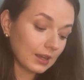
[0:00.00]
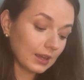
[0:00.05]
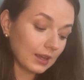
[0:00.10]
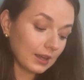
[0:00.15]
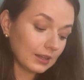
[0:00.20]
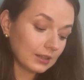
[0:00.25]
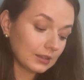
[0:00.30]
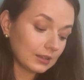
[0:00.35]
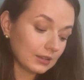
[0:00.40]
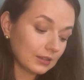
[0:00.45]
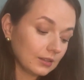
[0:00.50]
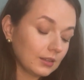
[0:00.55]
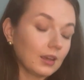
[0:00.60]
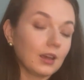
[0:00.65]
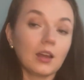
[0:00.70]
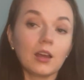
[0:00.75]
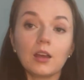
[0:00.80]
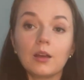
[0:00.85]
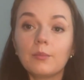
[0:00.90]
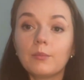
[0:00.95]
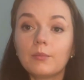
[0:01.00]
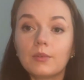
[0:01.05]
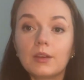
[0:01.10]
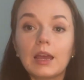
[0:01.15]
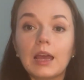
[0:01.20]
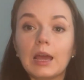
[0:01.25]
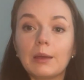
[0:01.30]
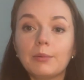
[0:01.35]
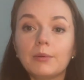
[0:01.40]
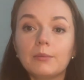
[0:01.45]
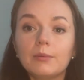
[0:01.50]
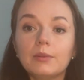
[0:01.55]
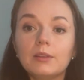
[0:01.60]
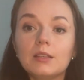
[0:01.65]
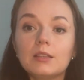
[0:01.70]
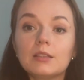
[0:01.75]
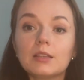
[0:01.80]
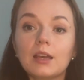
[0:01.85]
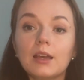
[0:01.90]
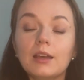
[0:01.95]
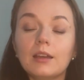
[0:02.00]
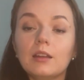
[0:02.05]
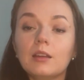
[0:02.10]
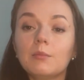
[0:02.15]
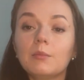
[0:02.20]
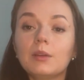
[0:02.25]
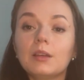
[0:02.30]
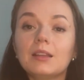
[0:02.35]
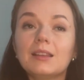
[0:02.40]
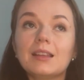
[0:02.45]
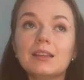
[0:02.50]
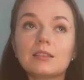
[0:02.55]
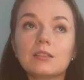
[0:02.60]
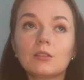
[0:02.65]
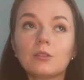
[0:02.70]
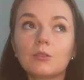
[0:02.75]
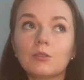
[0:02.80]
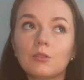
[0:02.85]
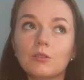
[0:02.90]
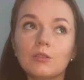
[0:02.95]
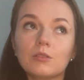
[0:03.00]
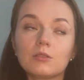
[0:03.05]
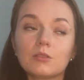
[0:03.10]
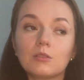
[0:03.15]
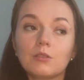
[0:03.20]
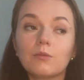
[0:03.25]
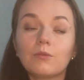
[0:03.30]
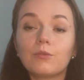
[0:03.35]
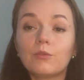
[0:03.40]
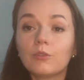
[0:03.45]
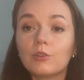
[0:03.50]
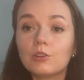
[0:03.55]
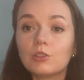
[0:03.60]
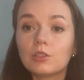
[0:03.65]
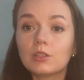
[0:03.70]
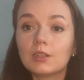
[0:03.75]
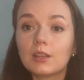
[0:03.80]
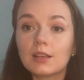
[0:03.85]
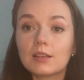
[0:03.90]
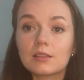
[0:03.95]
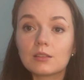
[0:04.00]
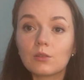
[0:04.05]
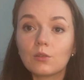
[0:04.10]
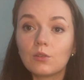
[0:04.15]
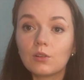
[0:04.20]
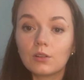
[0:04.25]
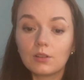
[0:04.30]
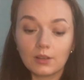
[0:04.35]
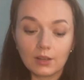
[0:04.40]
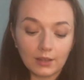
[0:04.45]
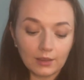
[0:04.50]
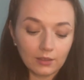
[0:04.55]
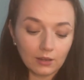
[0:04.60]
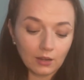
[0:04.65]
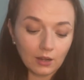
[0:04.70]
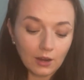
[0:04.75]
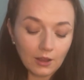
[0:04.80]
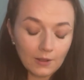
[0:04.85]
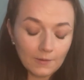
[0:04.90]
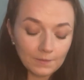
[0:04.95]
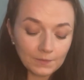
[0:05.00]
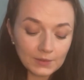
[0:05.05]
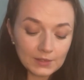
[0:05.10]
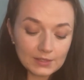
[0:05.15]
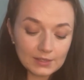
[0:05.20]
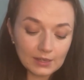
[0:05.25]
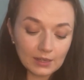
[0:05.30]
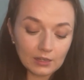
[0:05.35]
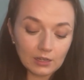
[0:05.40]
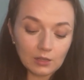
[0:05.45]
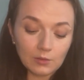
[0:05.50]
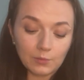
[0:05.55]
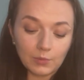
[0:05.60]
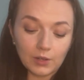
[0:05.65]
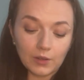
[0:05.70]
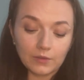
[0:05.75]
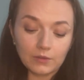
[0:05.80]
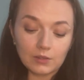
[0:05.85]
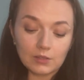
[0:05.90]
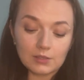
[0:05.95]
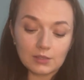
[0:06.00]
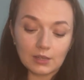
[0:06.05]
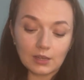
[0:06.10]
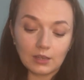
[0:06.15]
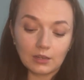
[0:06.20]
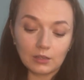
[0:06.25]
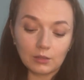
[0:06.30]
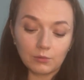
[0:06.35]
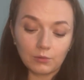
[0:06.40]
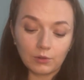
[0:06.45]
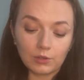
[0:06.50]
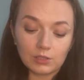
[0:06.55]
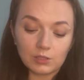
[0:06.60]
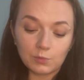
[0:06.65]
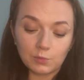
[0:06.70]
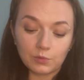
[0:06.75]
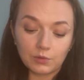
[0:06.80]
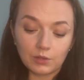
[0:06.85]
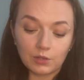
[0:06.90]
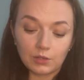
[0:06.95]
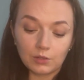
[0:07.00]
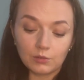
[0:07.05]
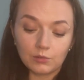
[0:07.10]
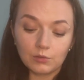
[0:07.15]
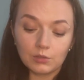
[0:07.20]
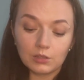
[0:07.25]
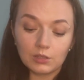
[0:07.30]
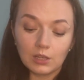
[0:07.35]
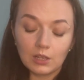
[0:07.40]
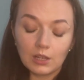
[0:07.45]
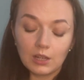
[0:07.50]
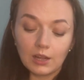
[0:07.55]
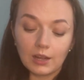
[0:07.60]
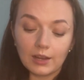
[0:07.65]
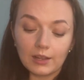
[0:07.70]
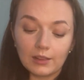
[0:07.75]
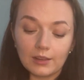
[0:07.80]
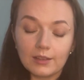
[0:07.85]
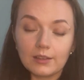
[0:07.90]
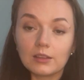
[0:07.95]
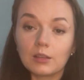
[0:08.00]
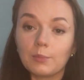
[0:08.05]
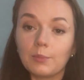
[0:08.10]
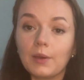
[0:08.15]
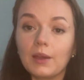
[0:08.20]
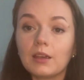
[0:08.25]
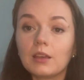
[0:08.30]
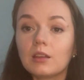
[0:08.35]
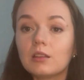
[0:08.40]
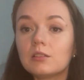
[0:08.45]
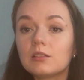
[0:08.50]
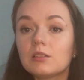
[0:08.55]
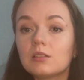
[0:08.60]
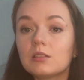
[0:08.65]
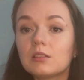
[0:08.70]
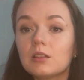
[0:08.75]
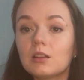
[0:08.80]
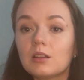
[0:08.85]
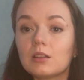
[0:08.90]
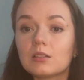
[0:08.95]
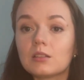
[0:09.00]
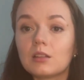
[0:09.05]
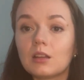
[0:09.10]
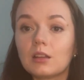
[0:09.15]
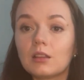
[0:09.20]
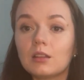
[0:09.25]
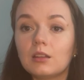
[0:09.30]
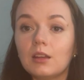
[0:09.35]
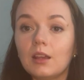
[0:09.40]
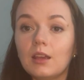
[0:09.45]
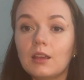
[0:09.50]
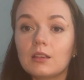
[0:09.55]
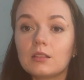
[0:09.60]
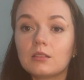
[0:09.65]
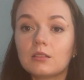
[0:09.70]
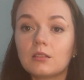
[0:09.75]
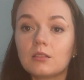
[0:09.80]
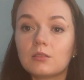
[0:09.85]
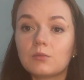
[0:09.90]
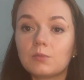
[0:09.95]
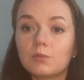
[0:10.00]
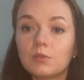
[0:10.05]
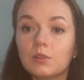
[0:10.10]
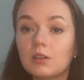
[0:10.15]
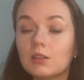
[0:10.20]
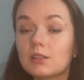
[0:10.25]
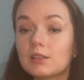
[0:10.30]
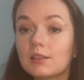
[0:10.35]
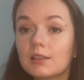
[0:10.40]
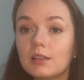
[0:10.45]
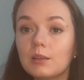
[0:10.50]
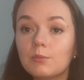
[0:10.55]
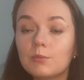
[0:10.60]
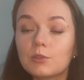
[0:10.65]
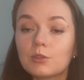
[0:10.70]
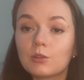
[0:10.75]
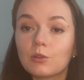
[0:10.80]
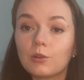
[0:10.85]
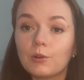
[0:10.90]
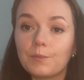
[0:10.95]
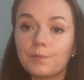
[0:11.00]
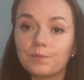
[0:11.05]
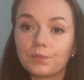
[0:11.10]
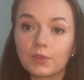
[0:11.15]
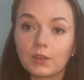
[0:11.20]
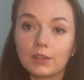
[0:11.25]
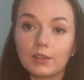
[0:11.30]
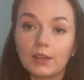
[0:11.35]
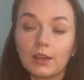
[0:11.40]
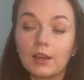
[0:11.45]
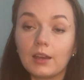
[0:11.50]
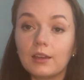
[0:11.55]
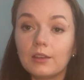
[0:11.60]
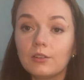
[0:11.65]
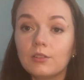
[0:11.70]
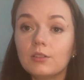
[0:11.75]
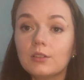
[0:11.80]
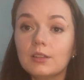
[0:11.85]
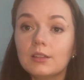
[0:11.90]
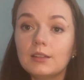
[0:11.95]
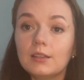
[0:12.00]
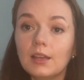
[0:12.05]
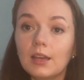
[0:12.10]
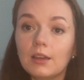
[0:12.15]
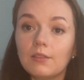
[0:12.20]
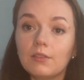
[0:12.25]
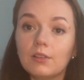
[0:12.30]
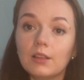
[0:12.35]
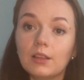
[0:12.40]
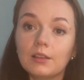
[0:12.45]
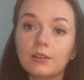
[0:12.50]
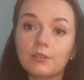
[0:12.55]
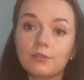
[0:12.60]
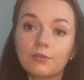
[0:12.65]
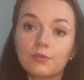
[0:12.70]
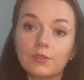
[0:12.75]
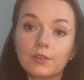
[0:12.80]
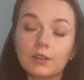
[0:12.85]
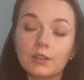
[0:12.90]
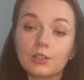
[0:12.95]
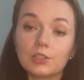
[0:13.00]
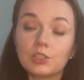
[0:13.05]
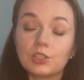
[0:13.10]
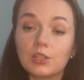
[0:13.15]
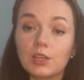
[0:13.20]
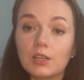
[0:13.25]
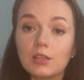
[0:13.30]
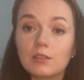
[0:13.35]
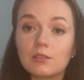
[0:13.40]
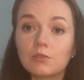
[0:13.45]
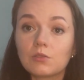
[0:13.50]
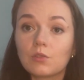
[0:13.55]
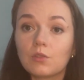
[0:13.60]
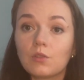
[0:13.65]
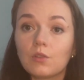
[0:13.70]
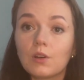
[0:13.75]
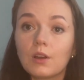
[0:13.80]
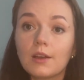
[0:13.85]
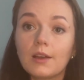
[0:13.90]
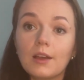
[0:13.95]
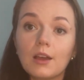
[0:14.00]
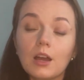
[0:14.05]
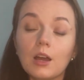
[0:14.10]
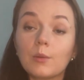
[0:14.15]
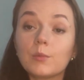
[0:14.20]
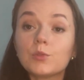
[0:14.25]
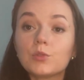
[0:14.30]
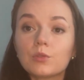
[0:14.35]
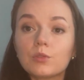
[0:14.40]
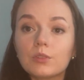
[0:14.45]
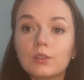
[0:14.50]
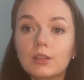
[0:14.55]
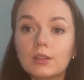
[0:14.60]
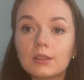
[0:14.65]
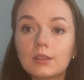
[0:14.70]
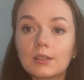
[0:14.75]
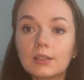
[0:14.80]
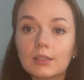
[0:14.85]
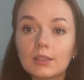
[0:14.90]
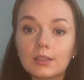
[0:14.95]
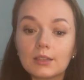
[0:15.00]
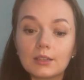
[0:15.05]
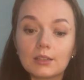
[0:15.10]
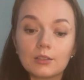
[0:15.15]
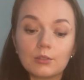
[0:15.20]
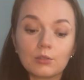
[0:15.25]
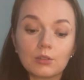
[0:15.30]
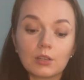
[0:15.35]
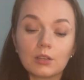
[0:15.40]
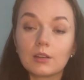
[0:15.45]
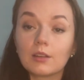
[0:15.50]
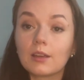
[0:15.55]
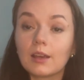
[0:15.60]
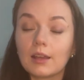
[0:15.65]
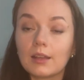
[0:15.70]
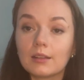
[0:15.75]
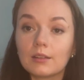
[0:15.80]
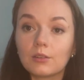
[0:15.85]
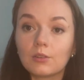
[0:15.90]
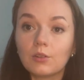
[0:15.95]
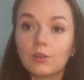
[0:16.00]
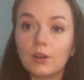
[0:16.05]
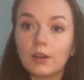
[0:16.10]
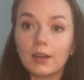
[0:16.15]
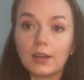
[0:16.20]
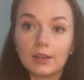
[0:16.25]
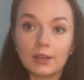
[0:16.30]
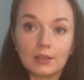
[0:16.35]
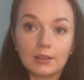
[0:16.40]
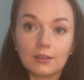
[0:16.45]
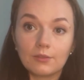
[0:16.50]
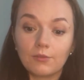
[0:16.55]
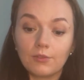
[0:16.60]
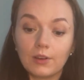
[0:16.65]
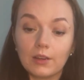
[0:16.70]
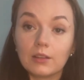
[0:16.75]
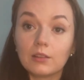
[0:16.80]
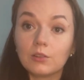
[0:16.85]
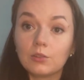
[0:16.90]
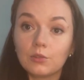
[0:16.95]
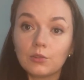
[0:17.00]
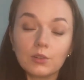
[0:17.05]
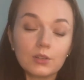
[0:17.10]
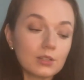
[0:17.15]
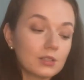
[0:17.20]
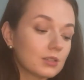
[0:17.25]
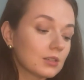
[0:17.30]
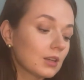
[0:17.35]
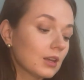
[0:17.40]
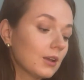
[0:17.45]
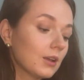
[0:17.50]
And yeah, I'm happy with this item. It doesn't cost fortune as all other setting powders, and it works pretty good. I like the packaging. There is nothing extra. It's pretty slim. So yeah, I know that they have a lot of shades, so I'm sure that you can go ahead and find yours.